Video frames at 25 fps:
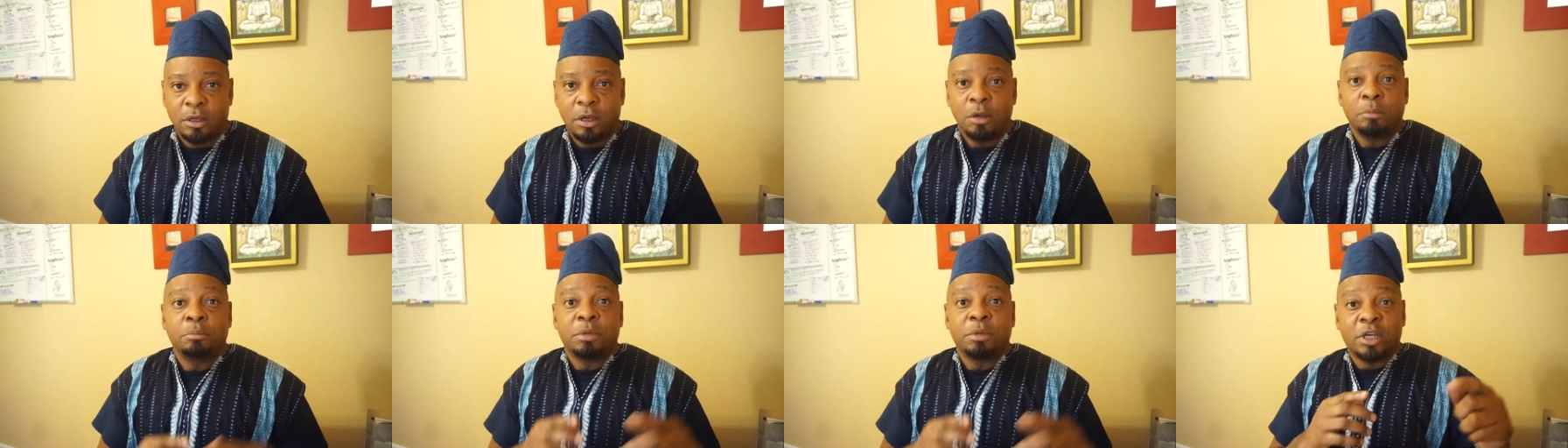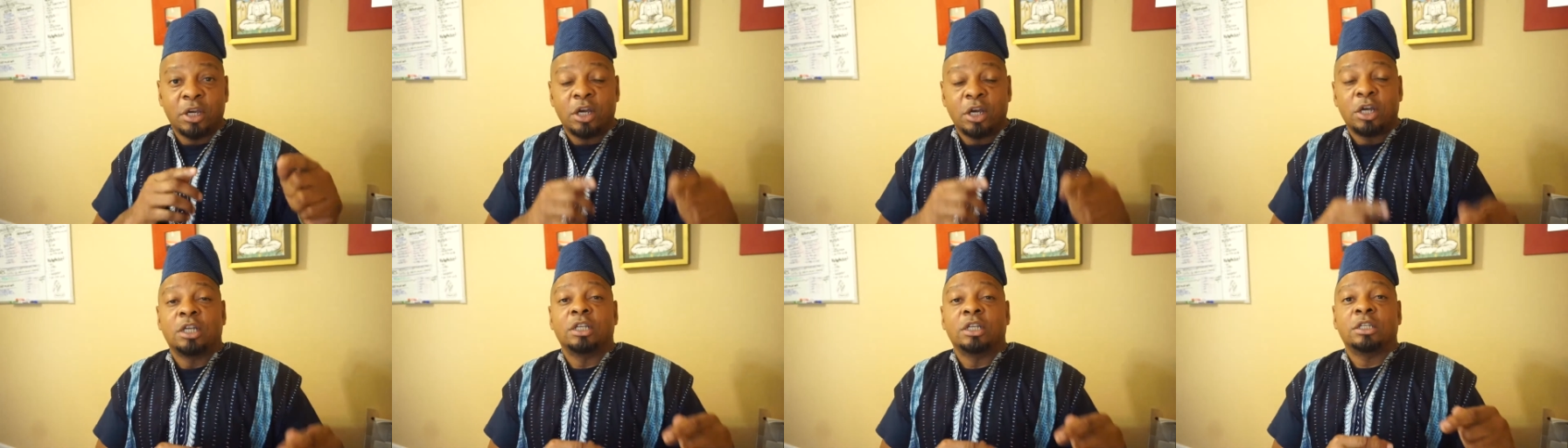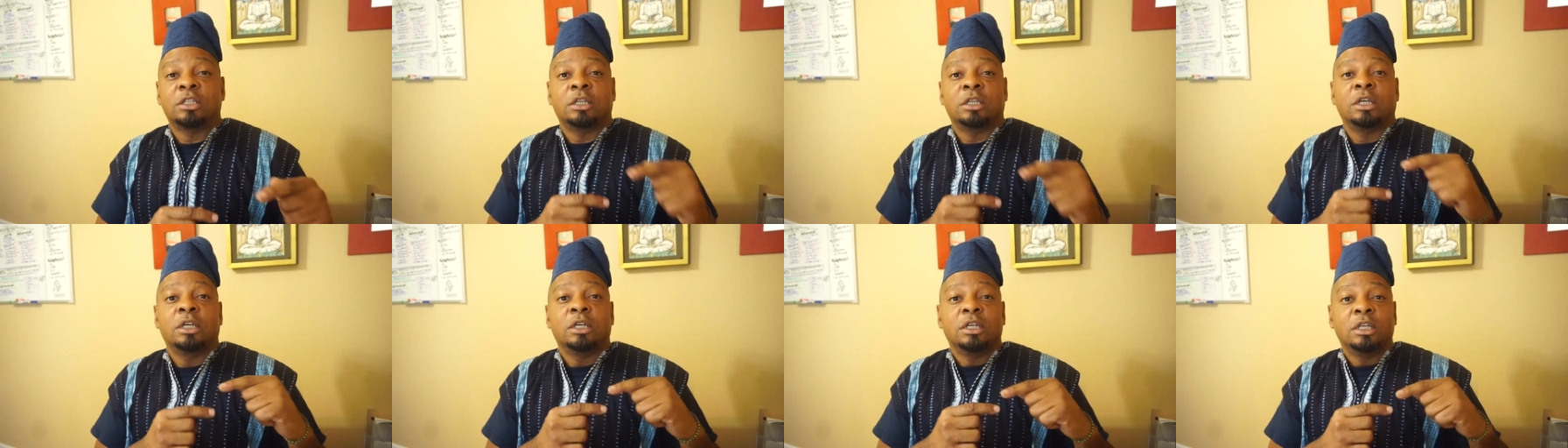
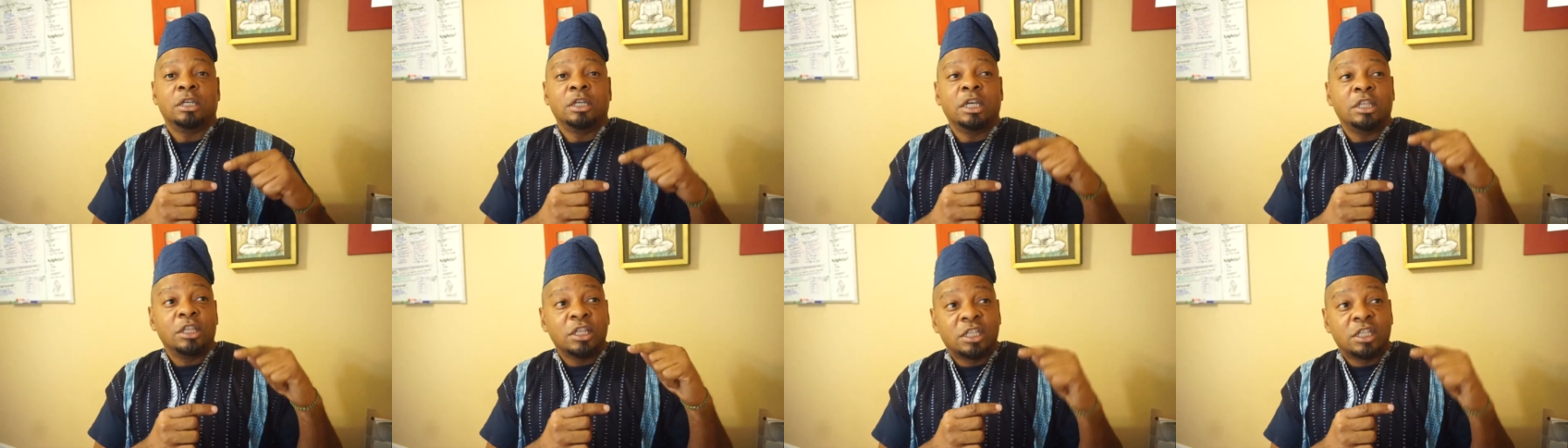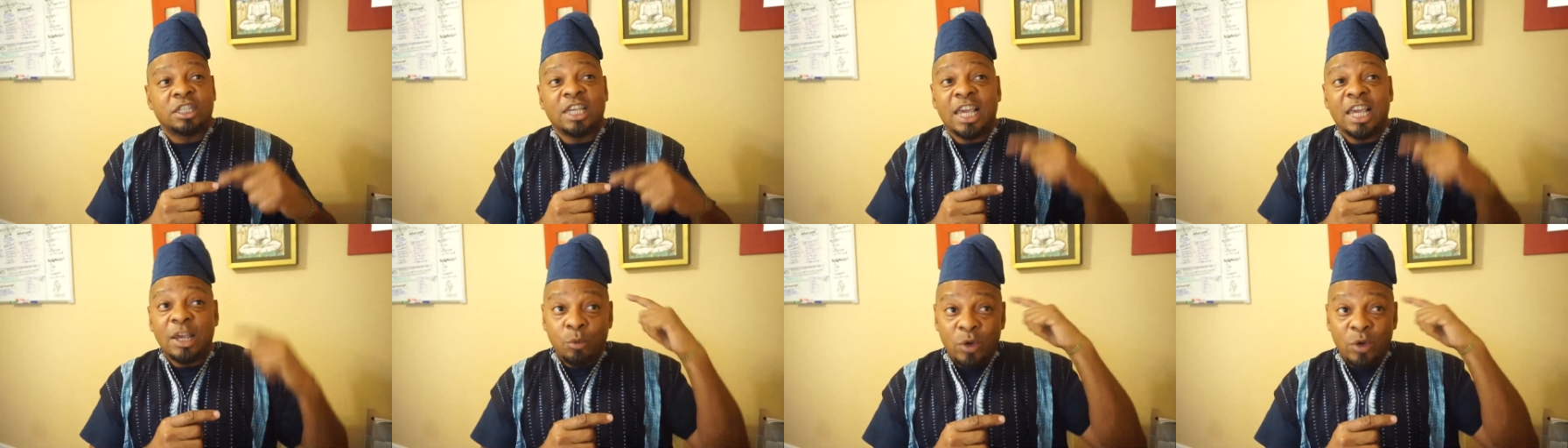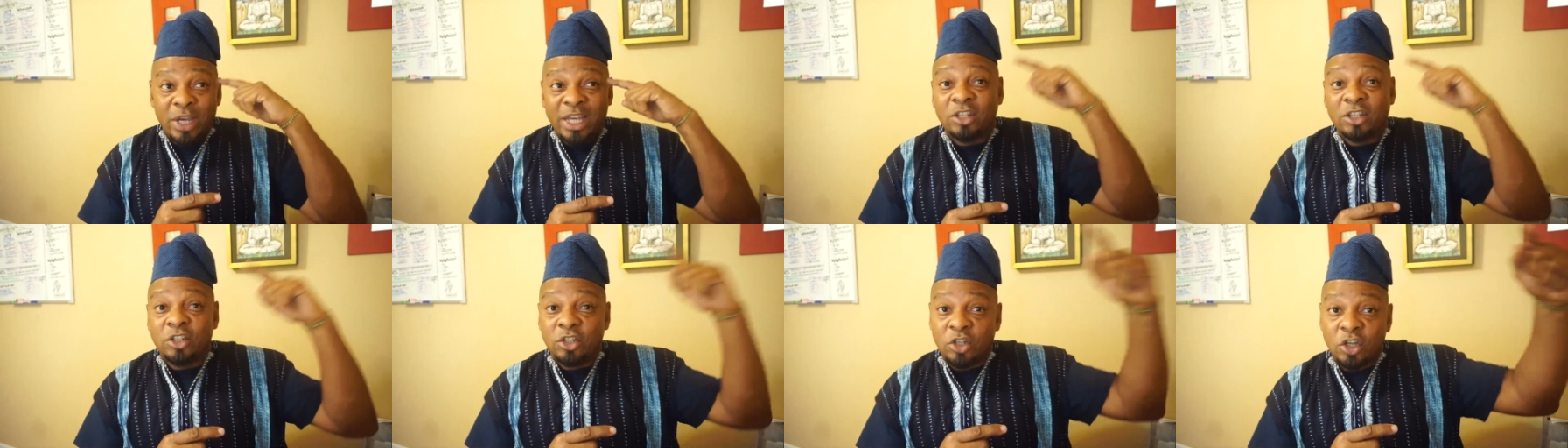because in the same way
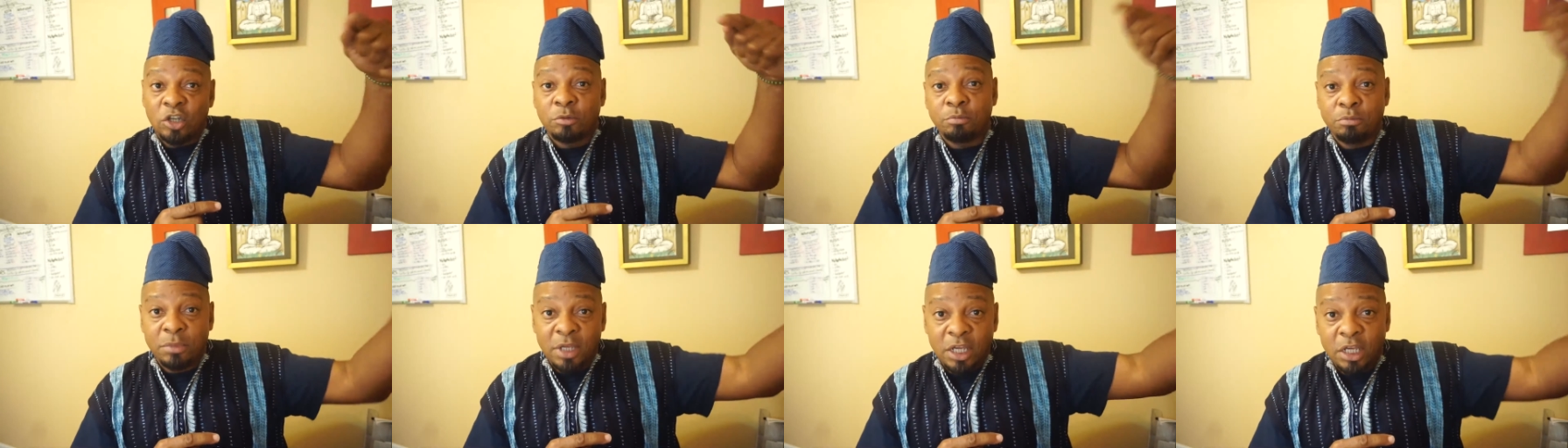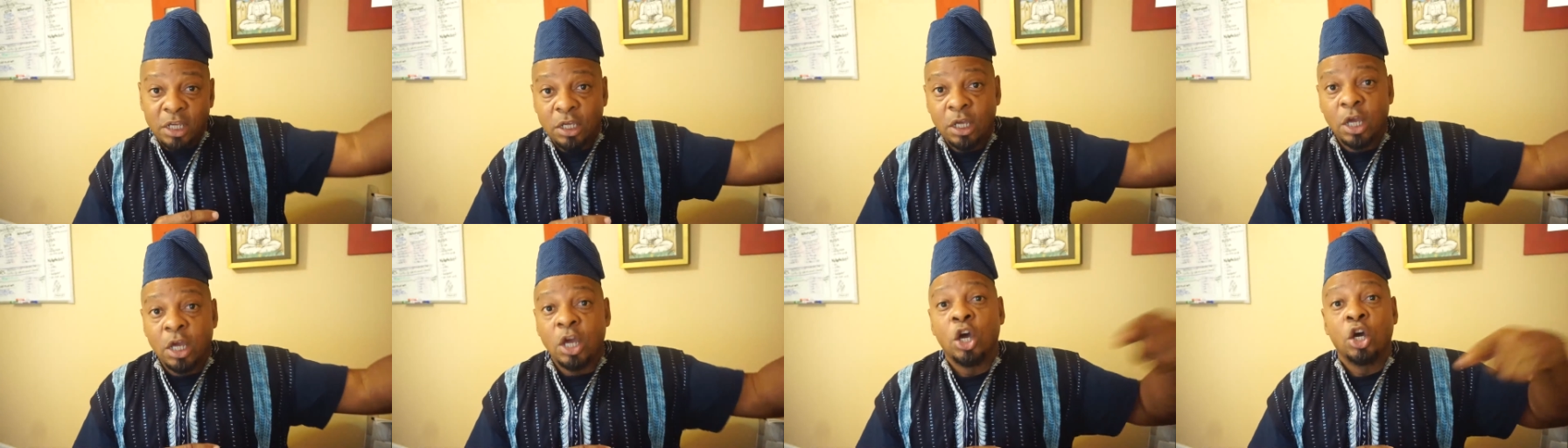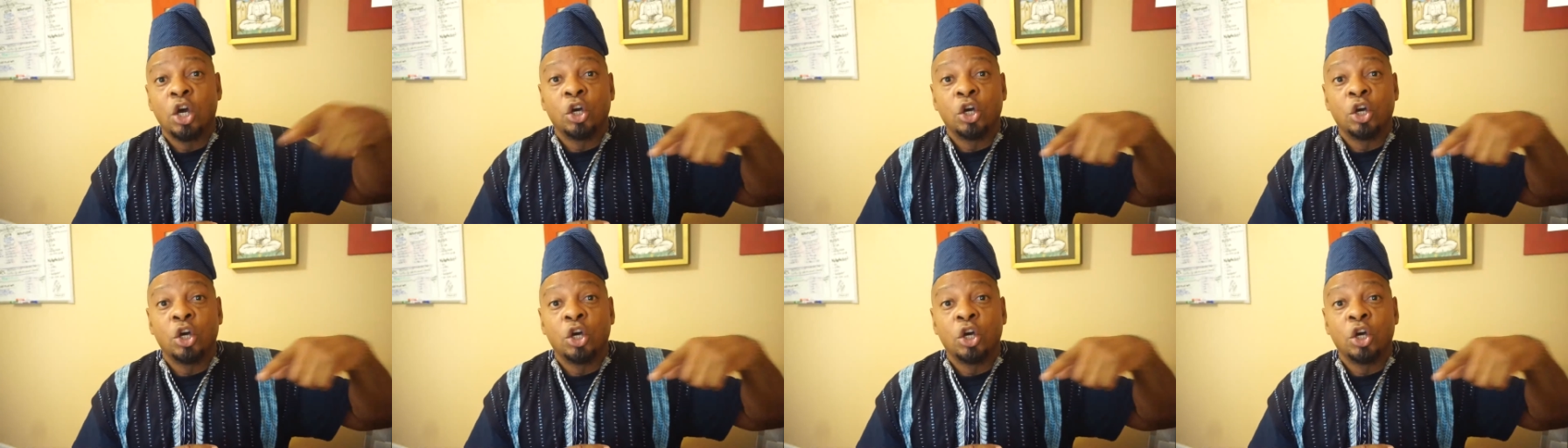it took me